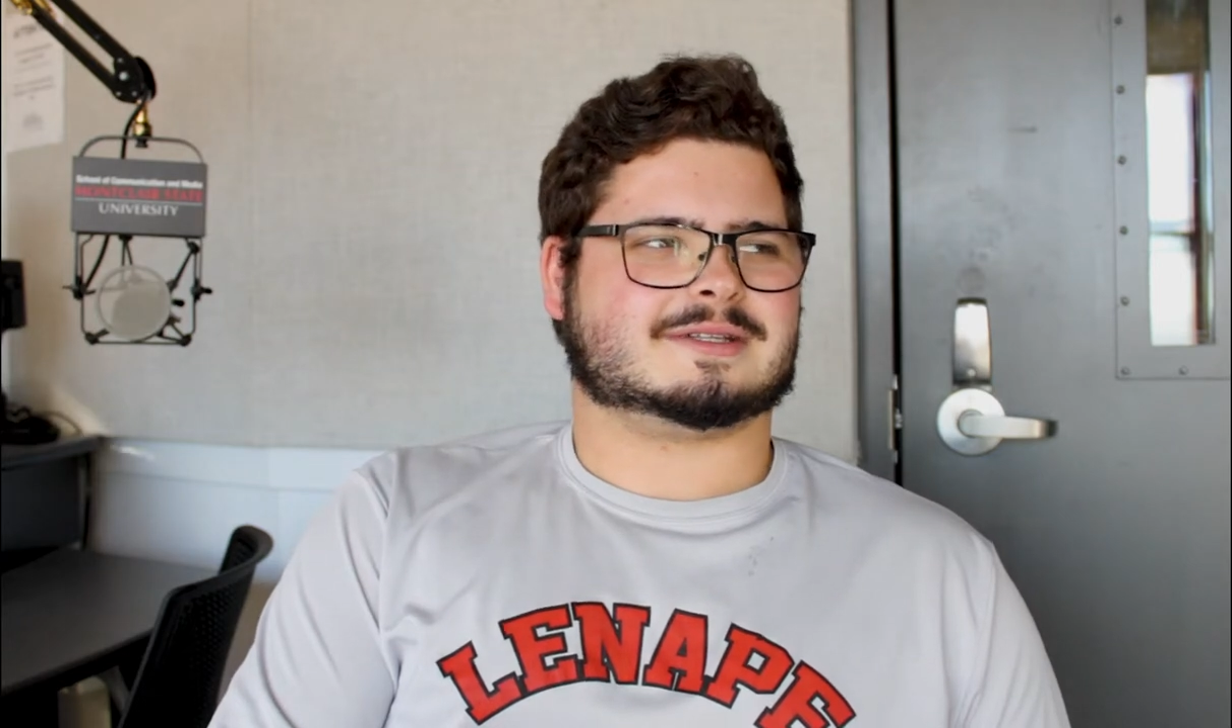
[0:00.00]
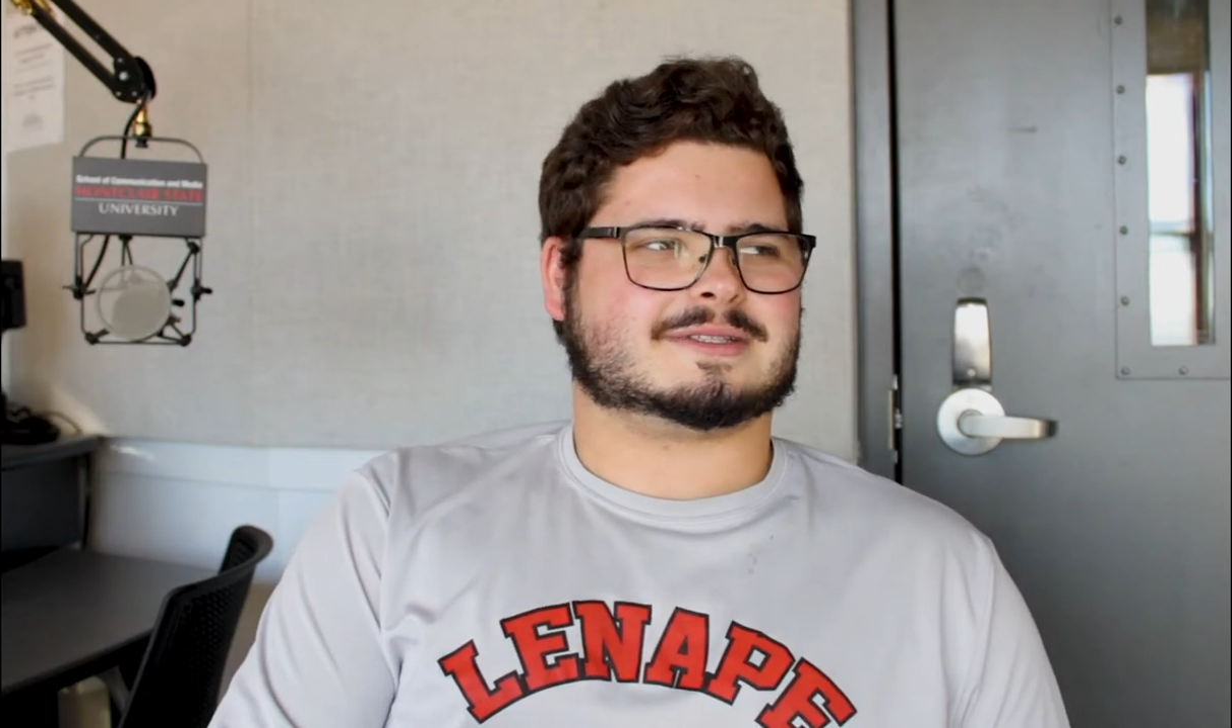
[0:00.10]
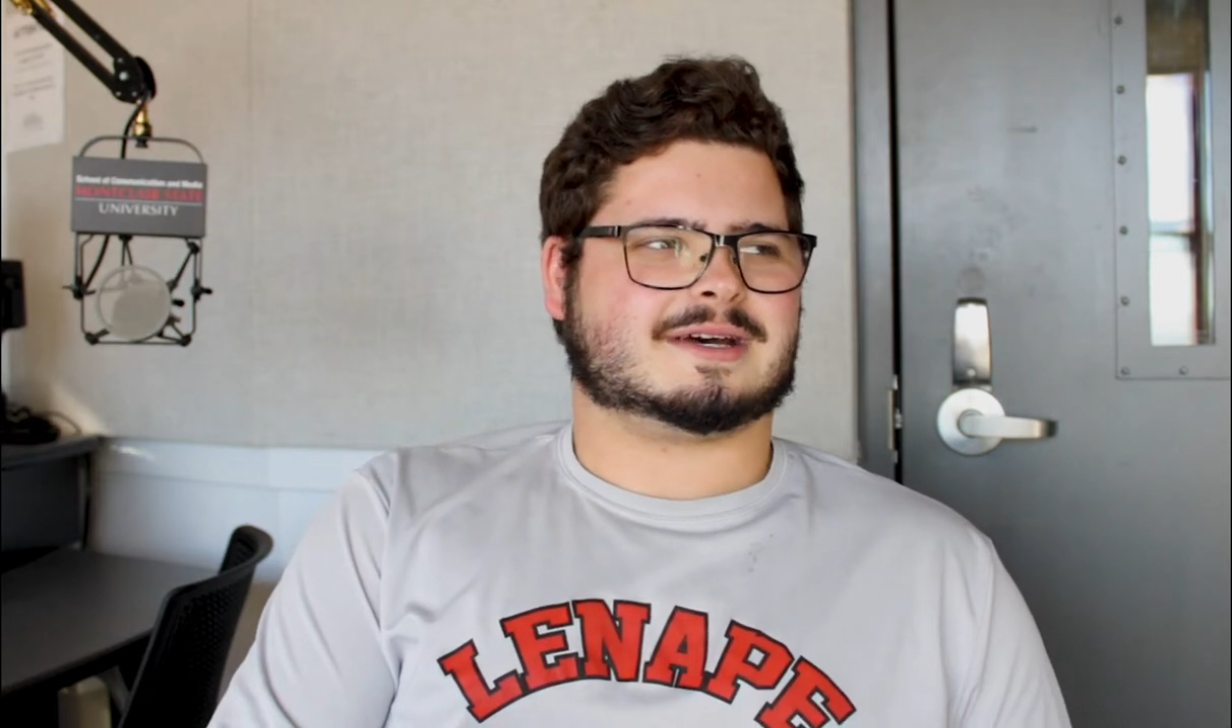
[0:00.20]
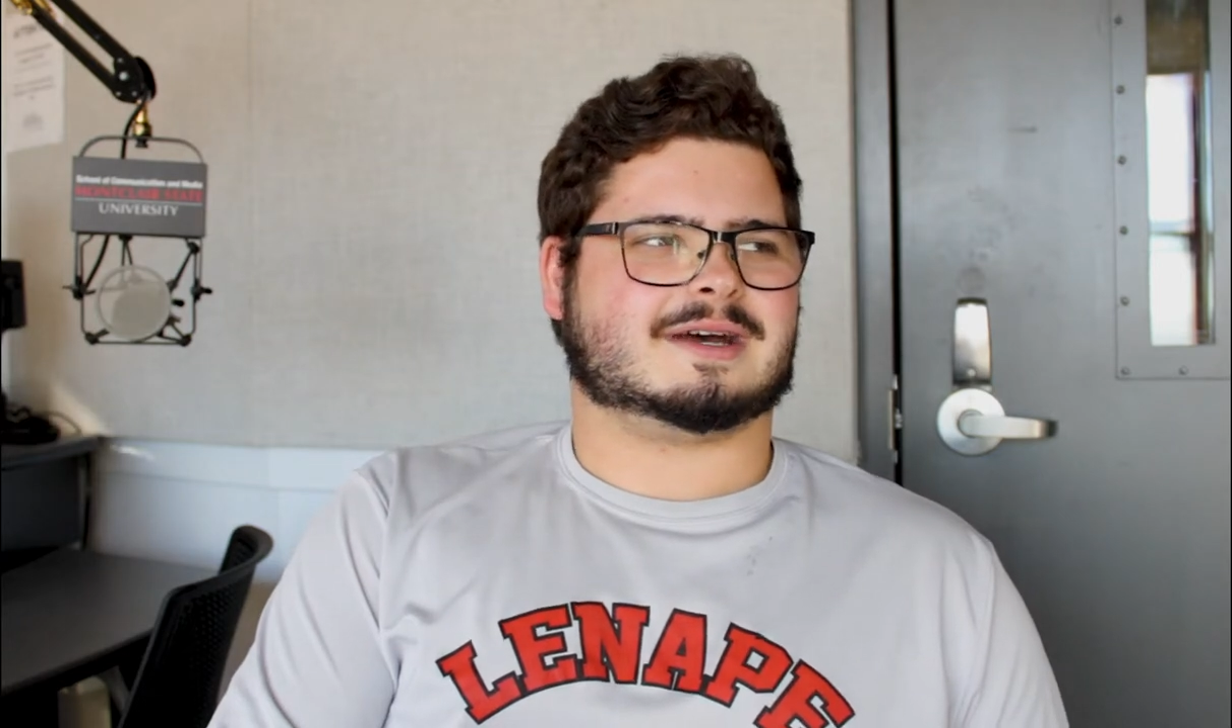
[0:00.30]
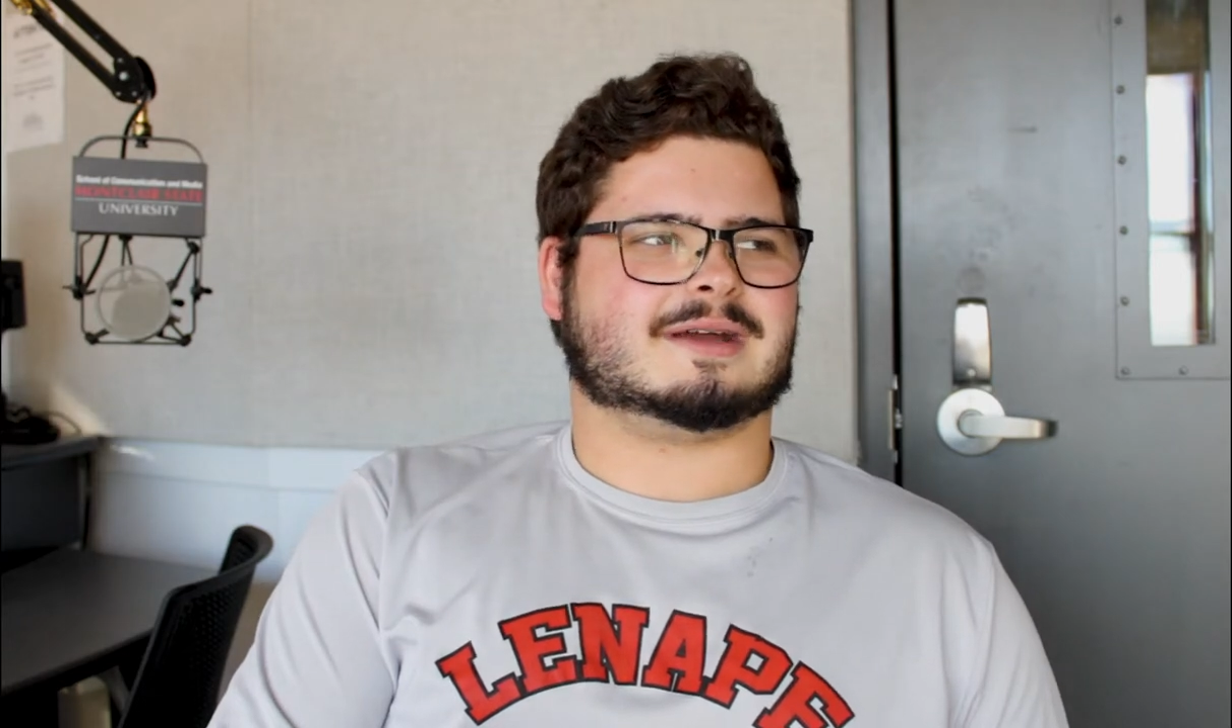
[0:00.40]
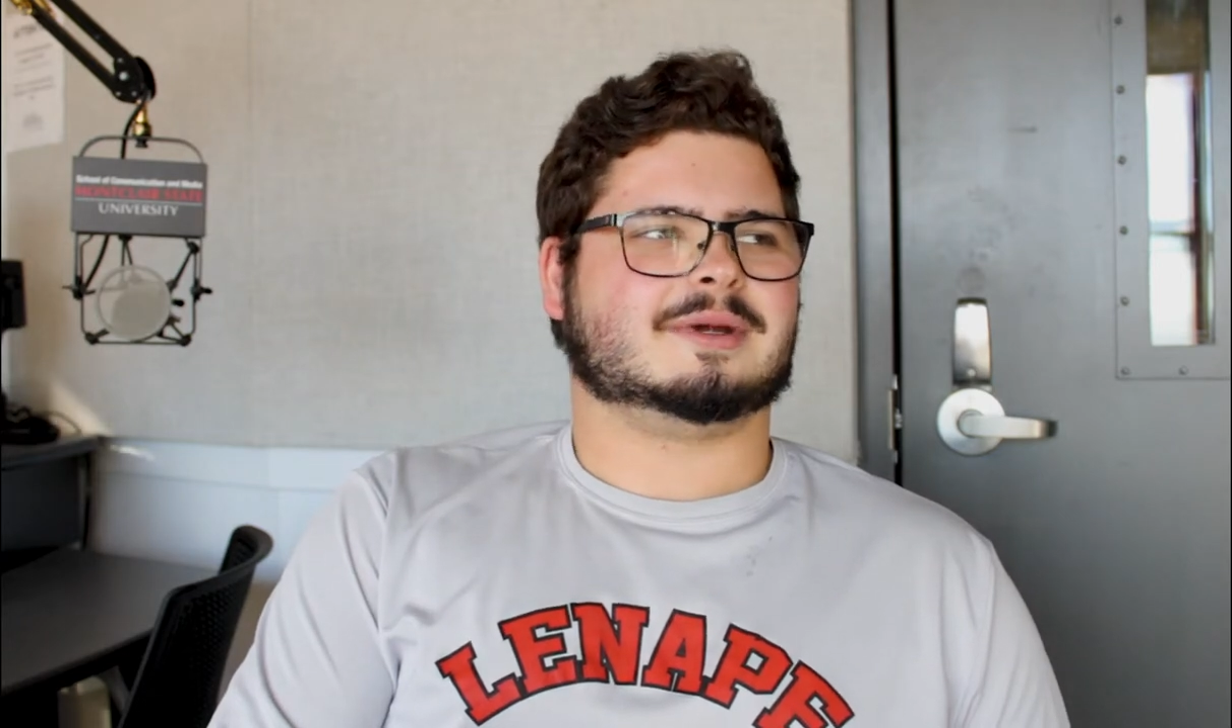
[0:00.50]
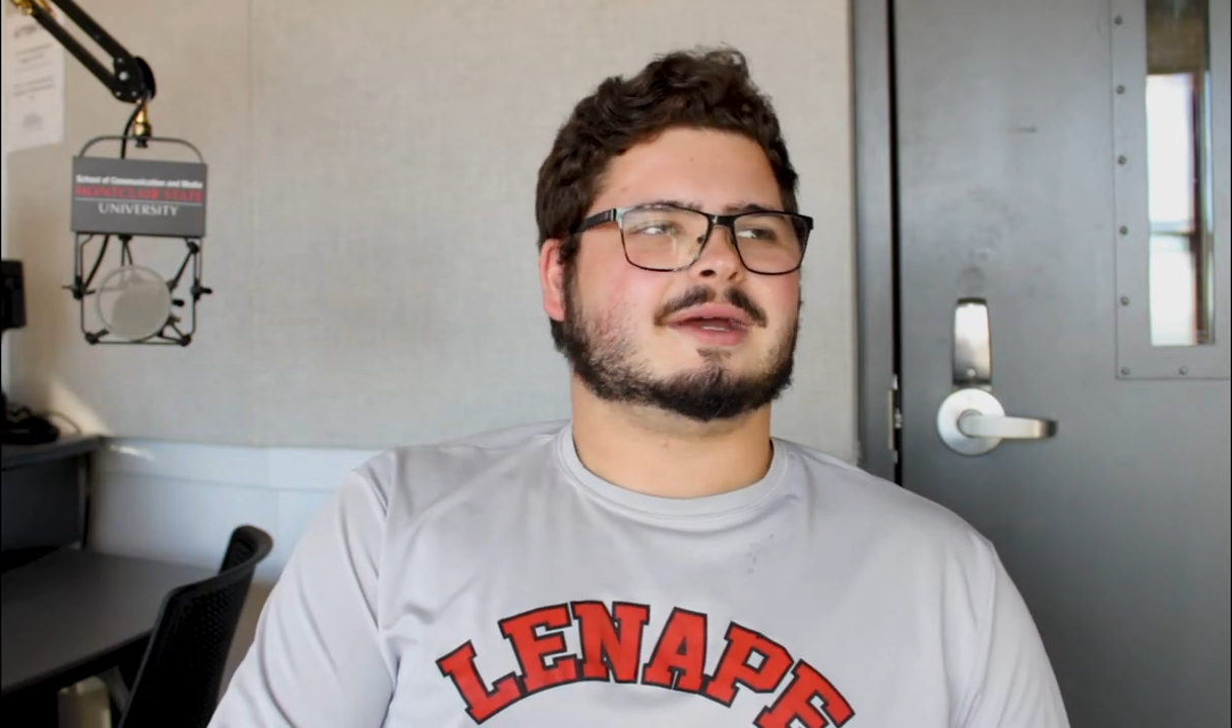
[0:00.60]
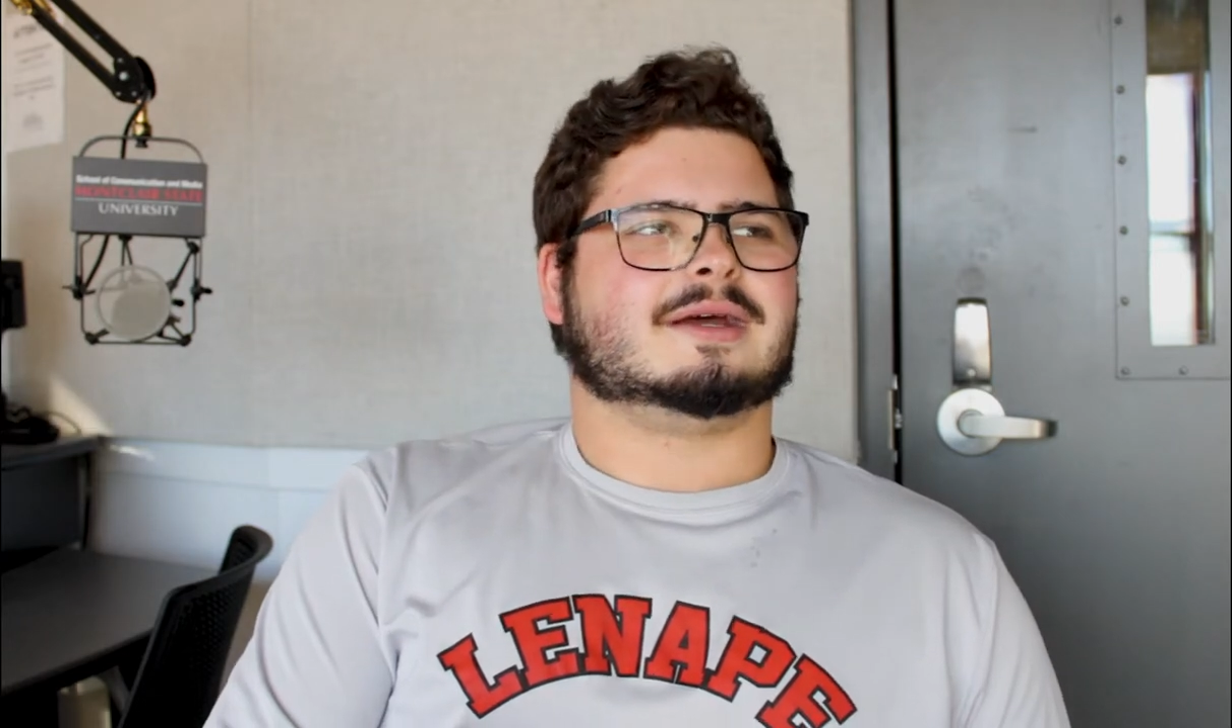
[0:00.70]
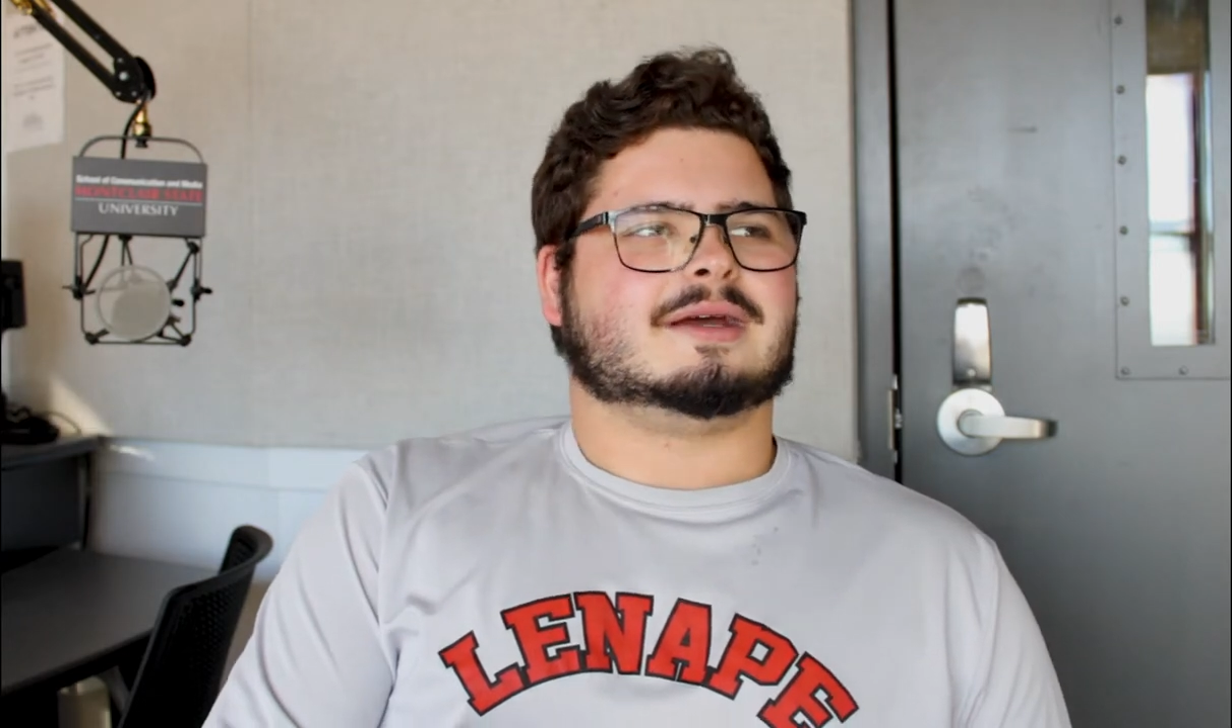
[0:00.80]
and the time.